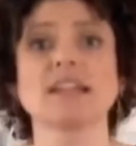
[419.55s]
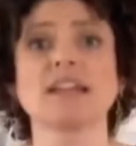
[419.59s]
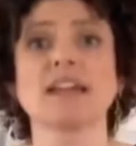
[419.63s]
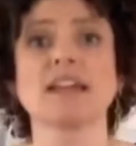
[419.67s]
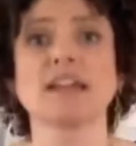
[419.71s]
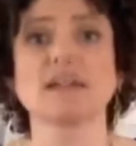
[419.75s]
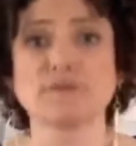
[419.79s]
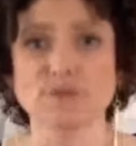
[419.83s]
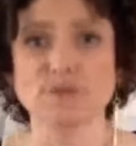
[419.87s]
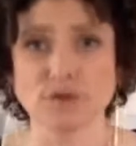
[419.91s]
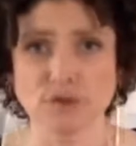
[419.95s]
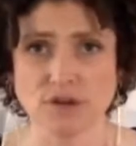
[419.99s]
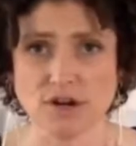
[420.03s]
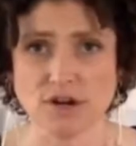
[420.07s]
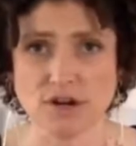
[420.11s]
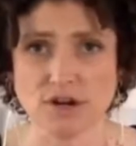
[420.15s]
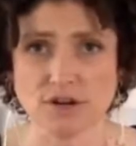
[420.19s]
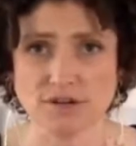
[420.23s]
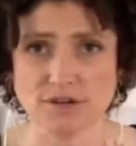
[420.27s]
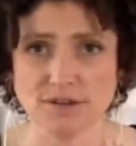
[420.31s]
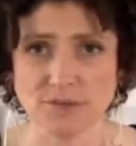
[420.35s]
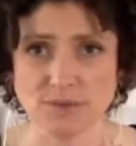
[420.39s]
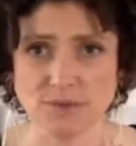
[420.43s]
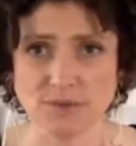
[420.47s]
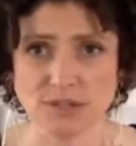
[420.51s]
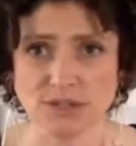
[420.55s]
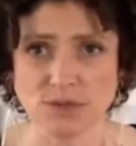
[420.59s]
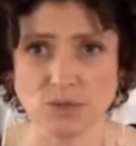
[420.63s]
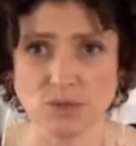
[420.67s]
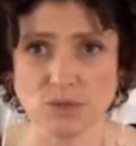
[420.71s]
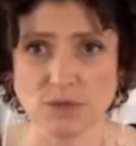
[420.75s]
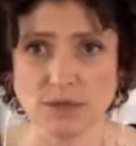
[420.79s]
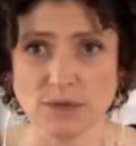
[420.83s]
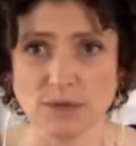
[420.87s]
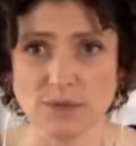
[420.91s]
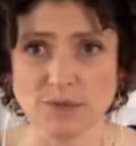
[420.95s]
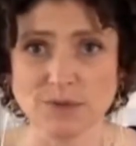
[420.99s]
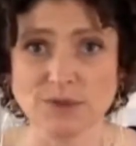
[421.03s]
and fructose, which
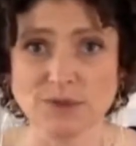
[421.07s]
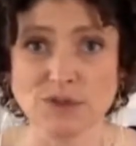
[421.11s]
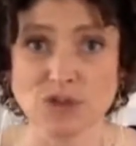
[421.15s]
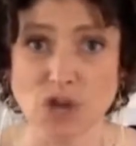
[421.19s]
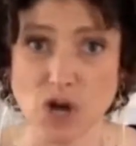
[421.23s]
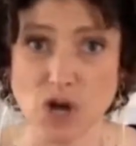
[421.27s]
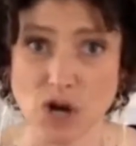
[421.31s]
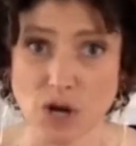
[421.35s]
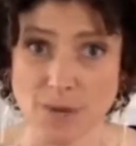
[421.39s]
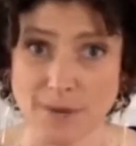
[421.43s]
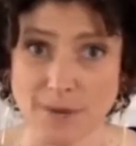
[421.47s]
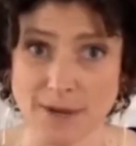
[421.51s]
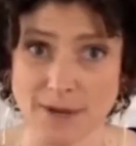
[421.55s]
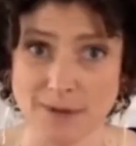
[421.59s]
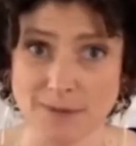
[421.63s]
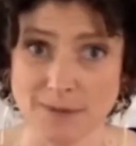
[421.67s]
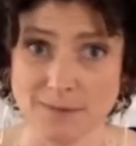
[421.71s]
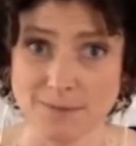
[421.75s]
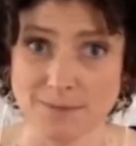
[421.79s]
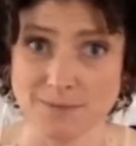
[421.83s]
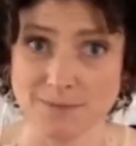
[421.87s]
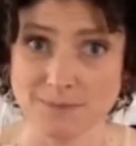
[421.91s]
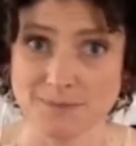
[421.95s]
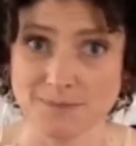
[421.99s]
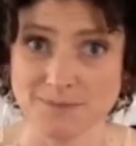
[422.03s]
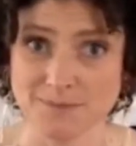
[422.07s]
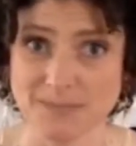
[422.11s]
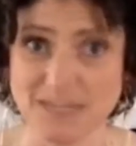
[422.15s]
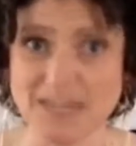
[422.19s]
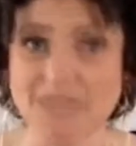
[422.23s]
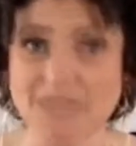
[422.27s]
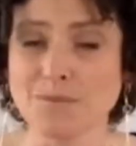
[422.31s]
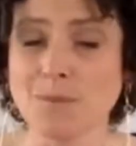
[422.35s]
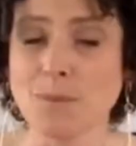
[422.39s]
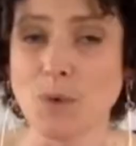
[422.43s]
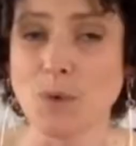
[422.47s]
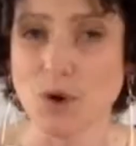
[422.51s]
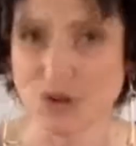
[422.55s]
we will talk about
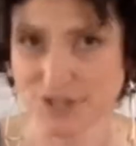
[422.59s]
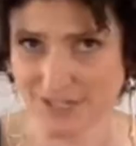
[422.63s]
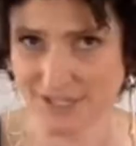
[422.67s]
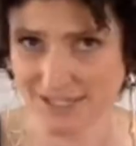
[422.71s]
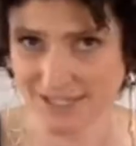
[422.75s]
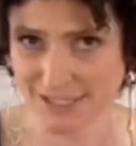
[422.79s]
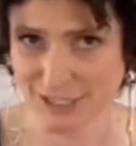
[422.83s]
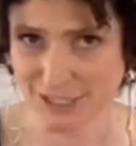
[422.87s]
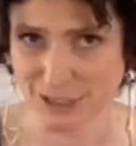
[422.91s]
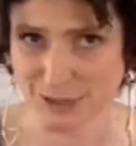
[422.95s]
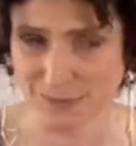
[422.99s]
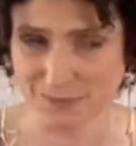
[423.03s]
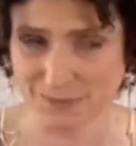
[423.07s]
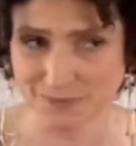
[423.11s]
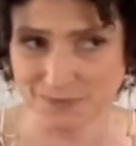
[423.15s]
in more detail.